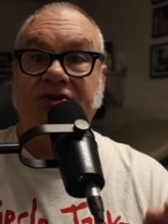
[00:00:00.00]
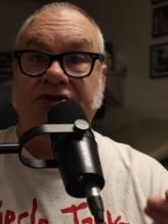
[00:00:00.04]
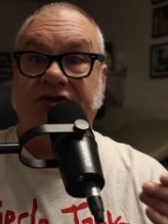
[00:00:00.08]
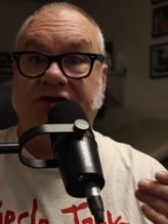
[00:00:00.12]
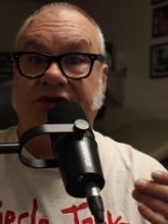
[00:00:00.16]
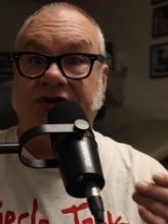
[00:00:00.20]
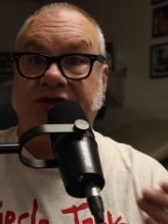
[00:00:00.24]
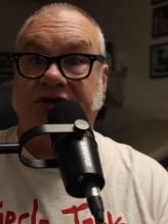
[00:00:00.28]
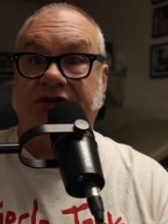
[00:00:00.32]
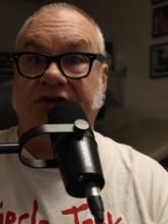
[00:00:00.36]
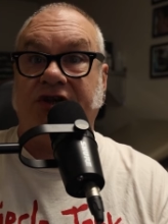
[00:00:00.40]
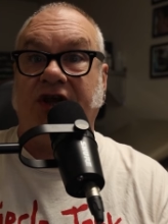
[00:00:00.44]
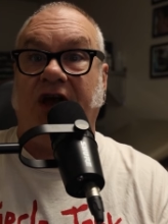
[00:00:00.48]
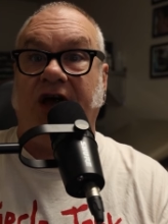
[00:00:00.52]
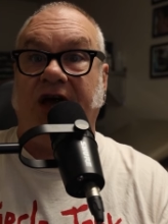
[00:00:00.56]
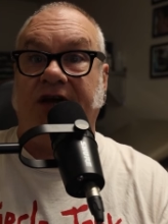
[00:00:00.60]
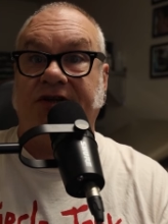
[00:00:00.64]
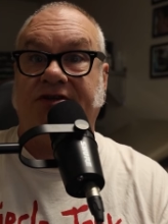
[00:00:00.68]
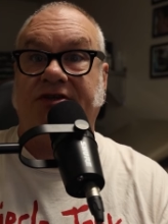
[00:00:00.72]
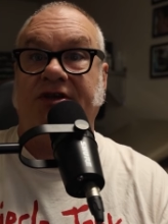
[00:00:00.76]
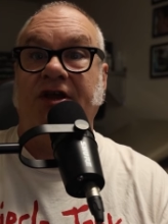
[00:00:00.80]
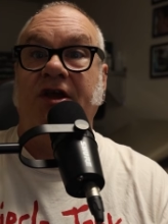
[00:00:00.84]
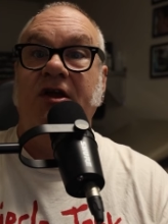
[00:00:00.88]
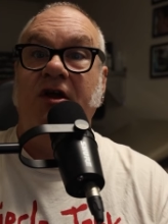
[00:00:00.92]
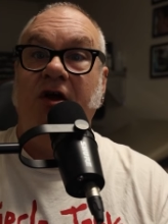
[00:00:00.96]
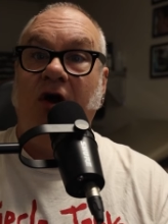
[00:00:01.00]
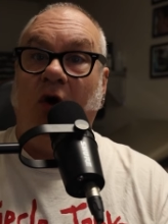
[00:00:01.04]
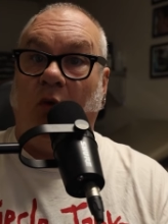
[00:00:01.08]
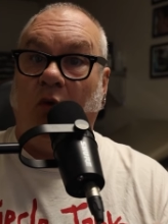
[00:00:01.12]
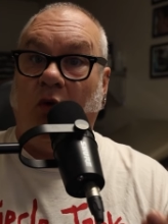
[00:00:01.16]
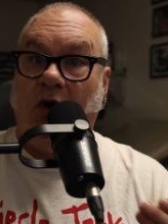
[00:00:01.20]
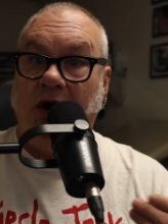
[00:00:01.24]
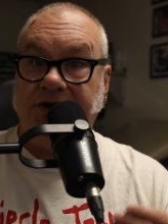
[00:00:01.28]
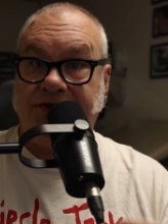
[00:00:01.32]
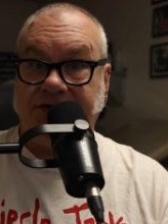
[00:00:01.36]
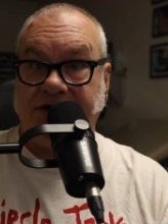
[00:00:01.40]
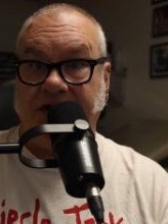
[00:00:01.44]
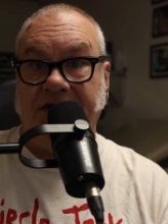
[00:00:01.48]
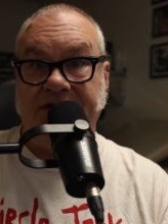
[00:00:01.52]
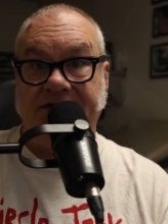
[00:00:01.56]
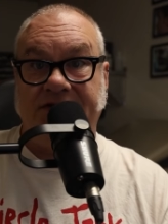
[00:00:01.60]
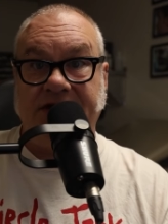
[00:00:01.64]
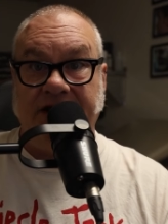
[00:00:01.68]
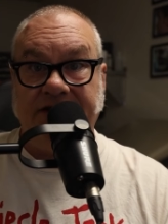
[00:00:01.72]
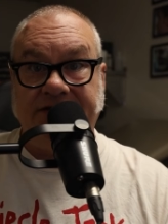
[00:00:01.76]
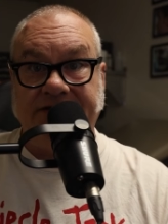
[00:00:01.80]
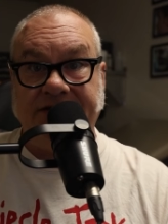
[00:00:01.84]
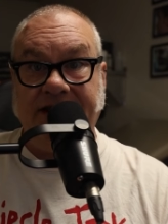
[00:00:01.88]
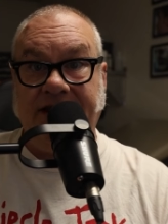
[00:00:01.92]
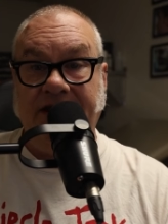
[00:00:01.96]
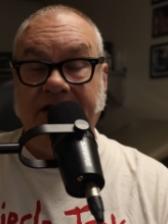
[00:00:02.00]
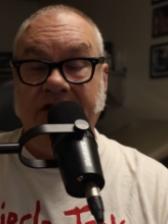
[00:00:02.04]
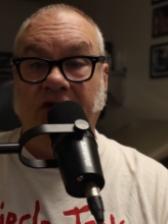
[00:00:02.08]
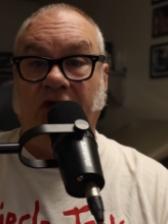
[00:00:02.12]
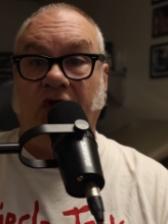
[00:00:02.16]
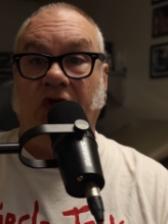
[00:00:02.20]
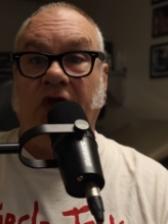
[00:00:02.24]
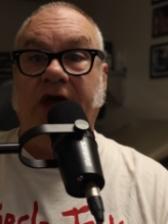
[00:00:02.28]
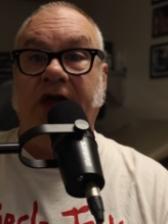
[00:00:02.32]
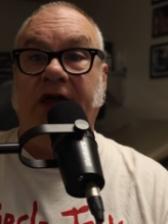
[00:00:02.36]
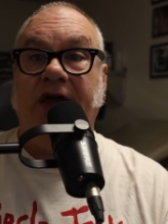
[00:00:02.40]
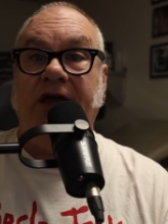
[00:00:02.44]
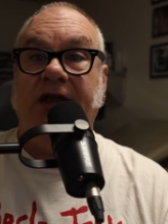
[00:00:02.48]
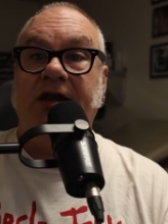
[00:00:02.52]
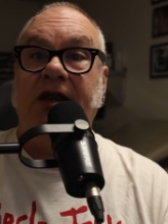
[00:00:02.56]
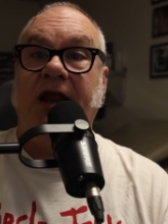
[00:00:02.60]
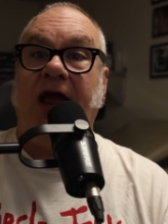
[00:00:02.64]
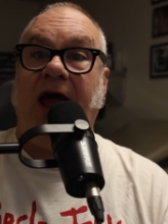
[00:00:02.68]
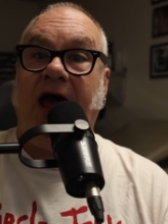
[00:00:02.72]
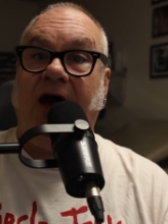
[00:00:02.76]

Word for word: just discuss what it's going to take to heal it,